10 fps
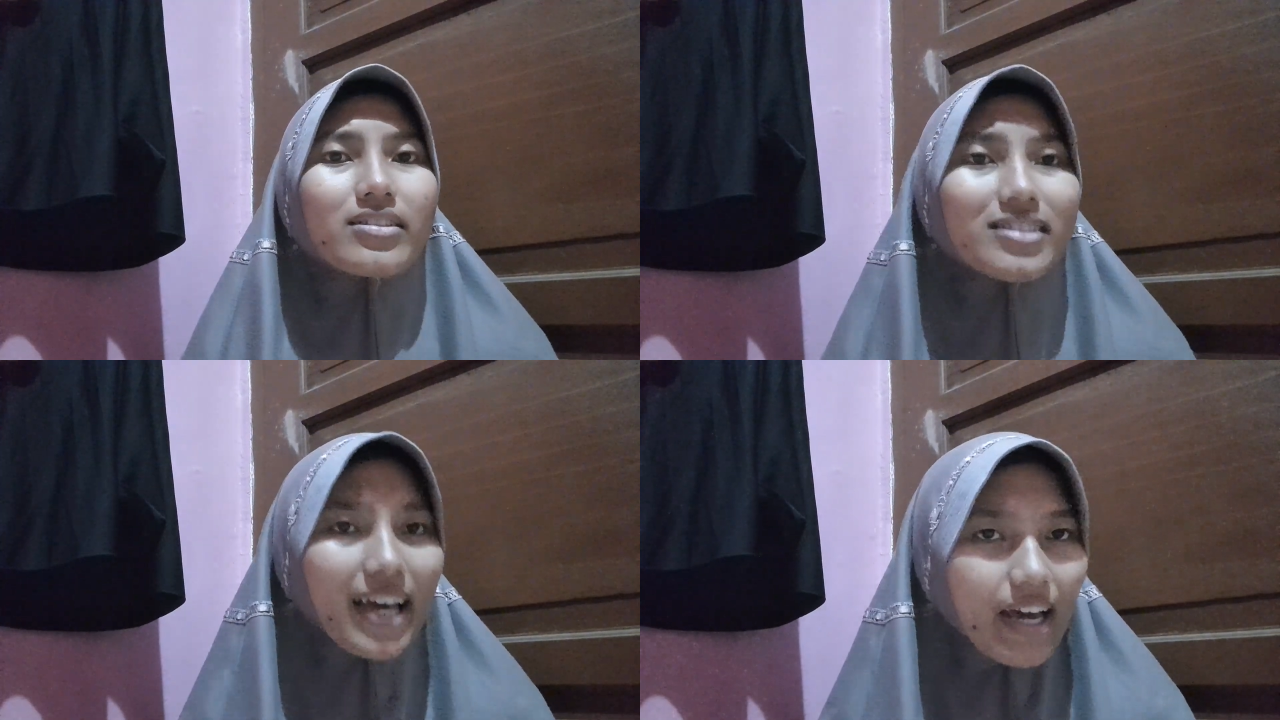
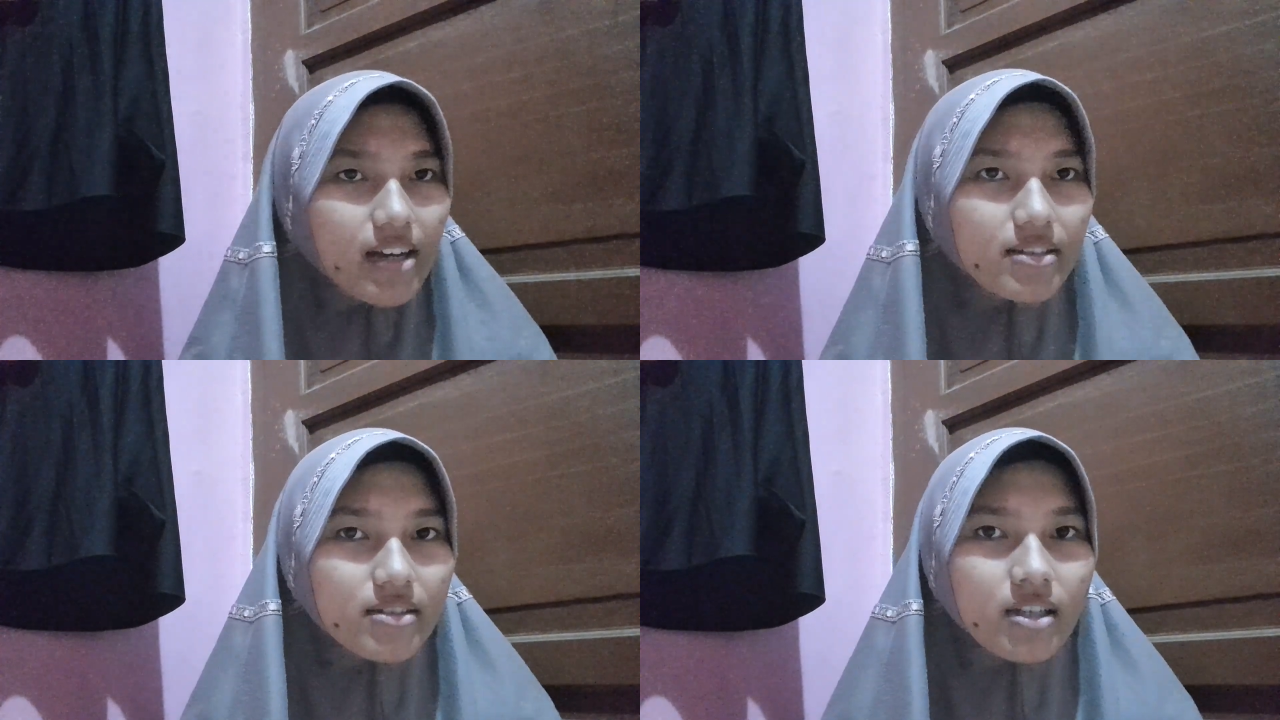
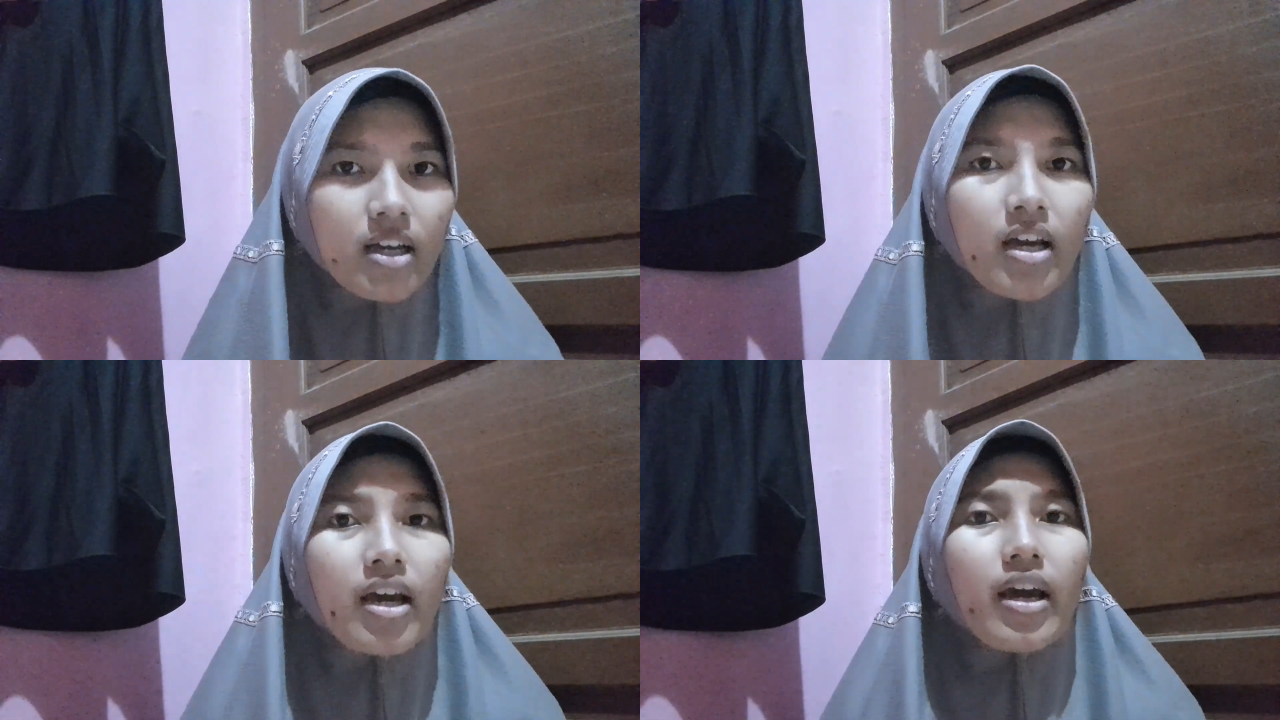tests,
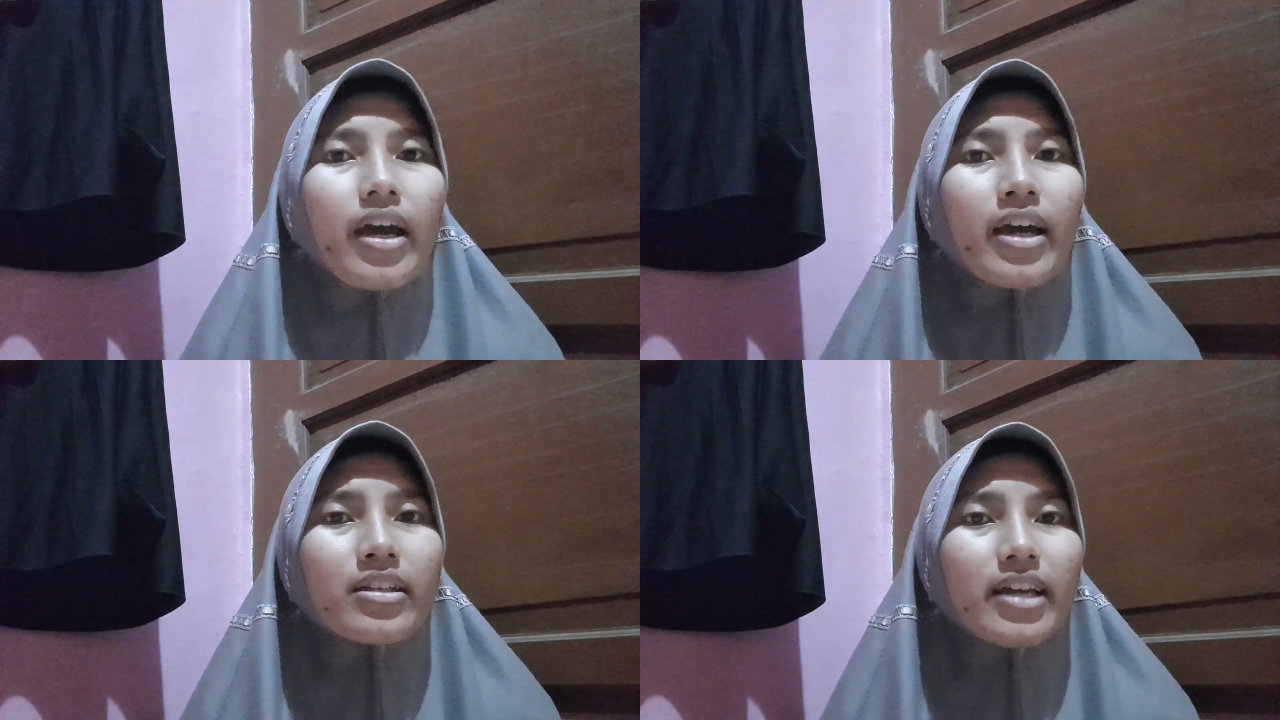
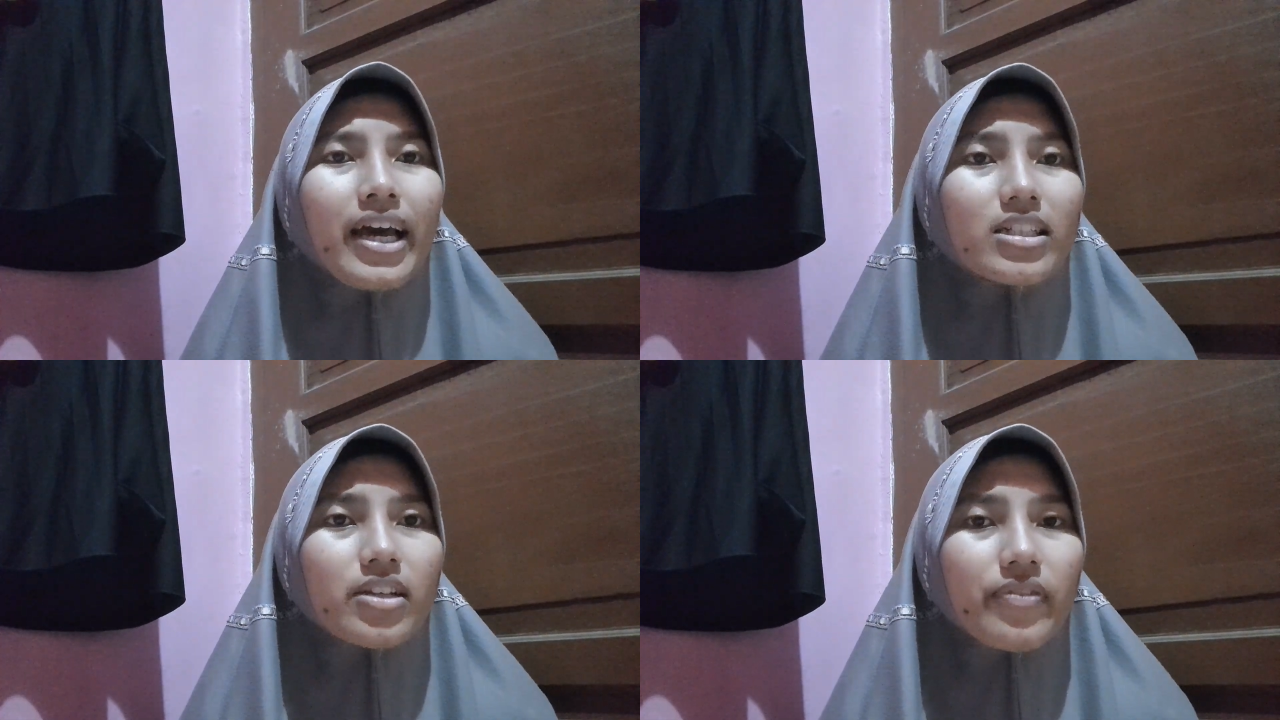and
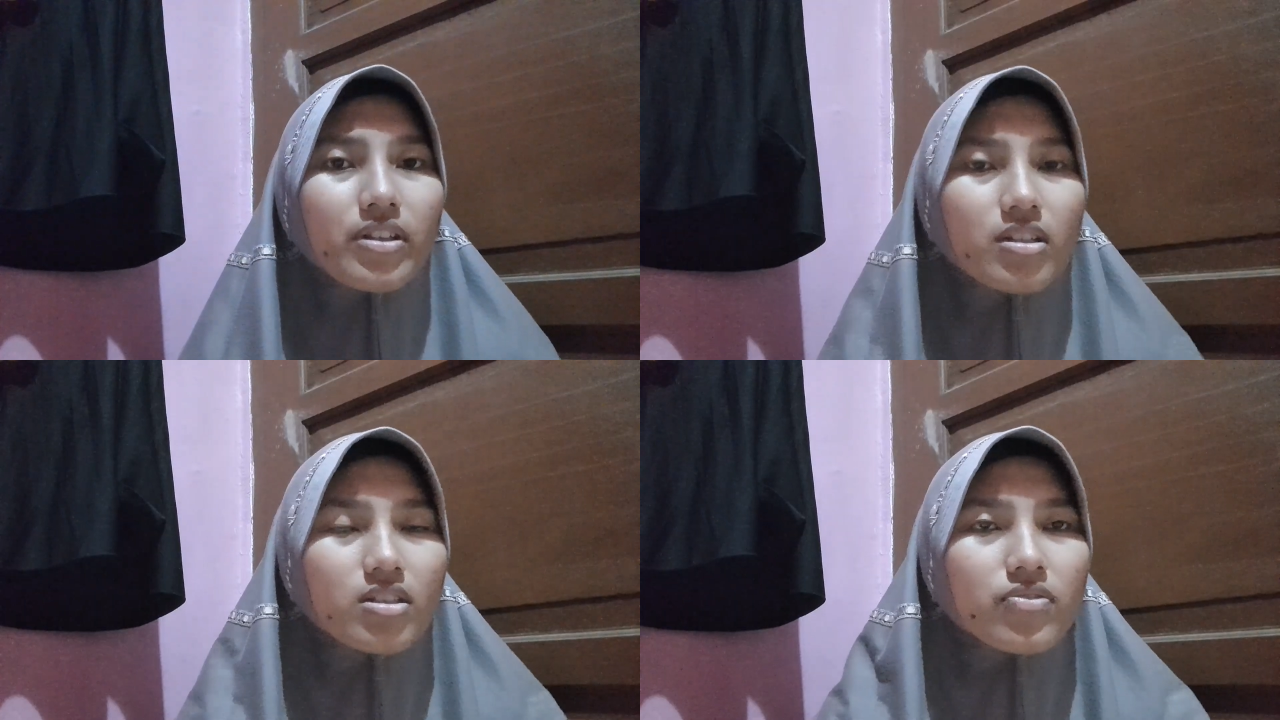
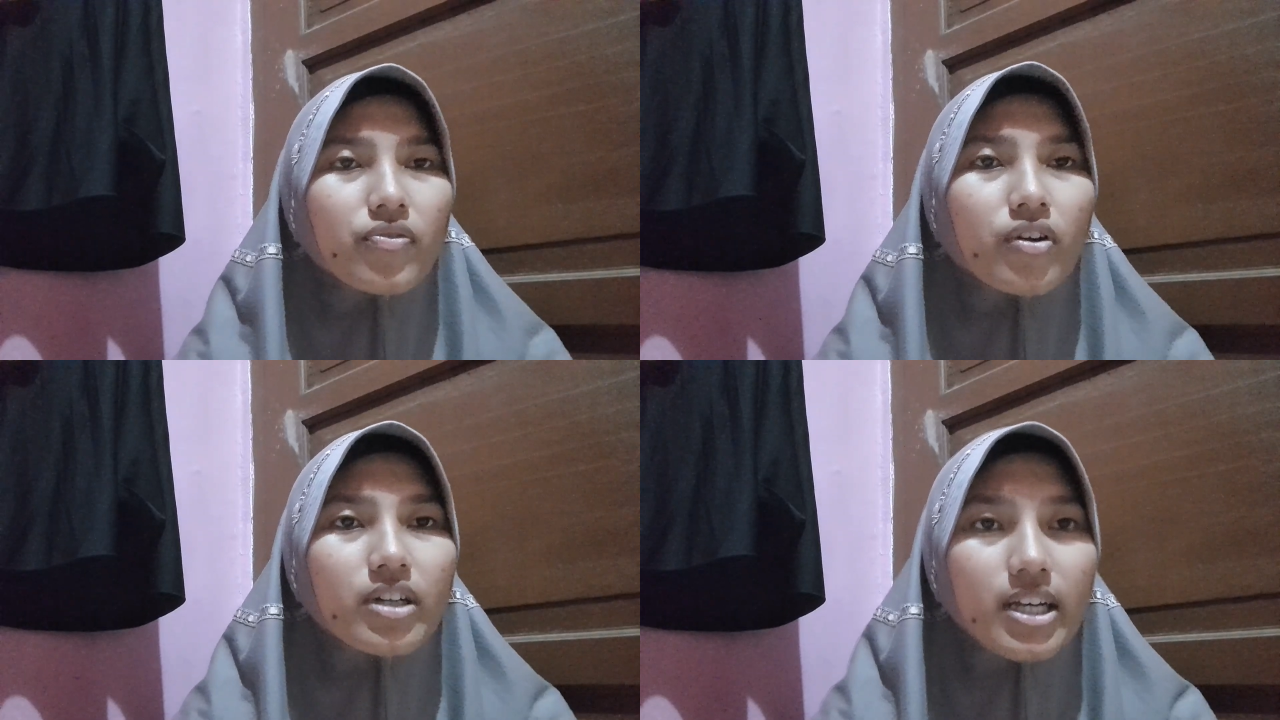activities
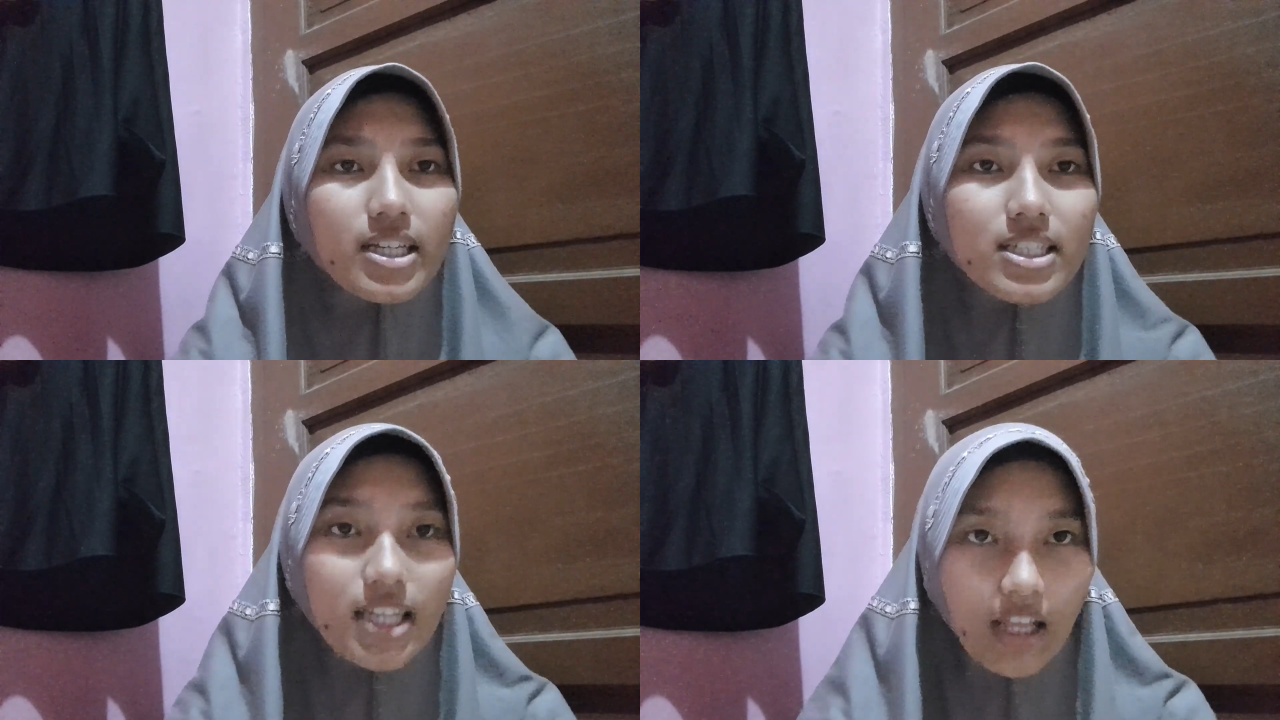for the
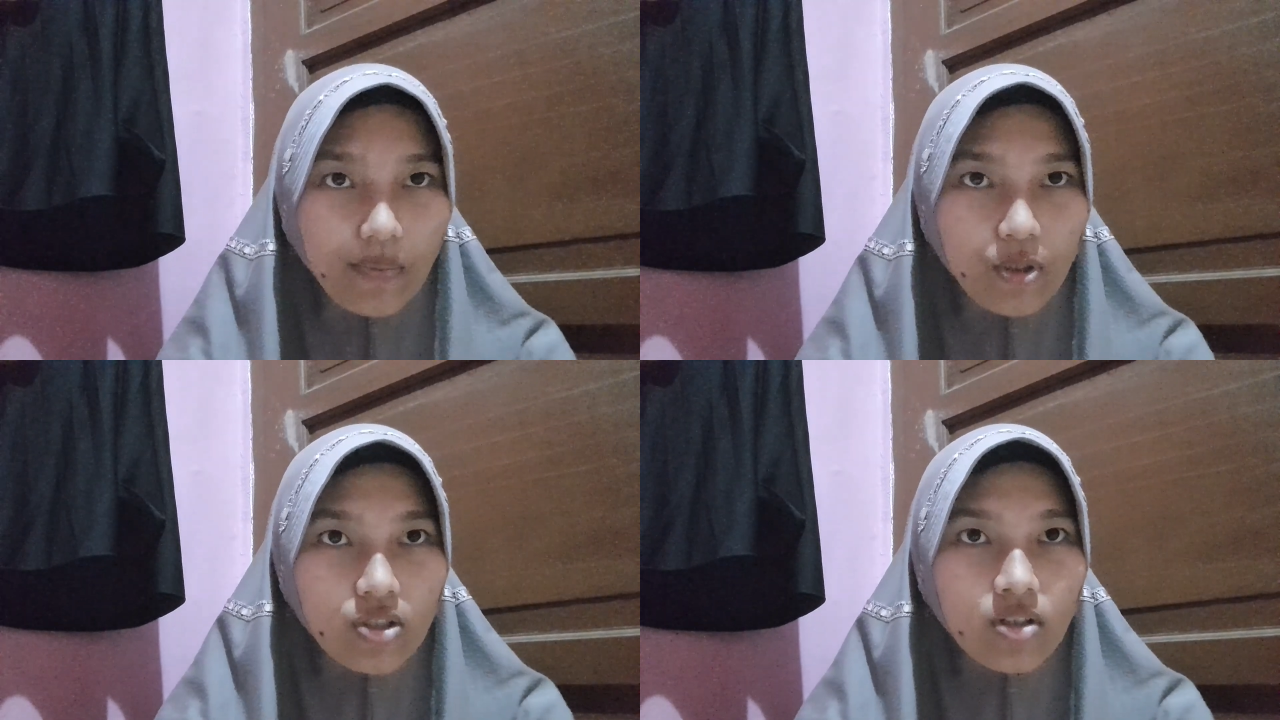
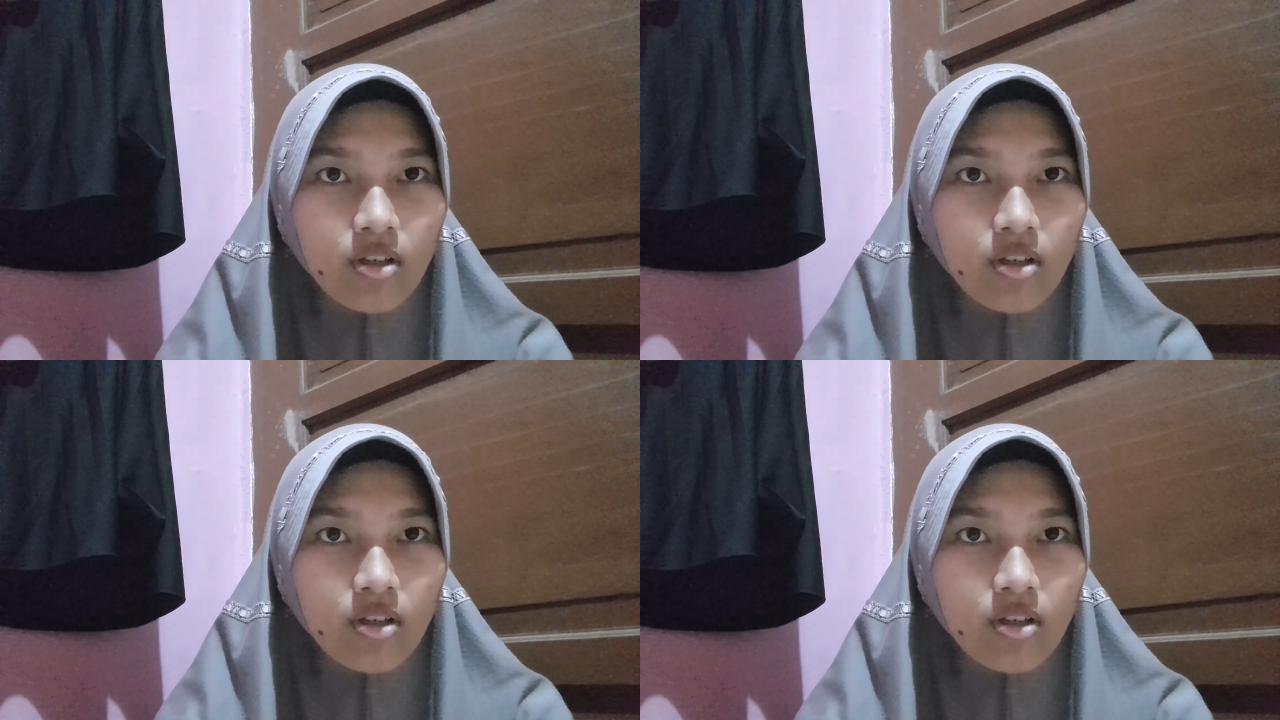syllabus.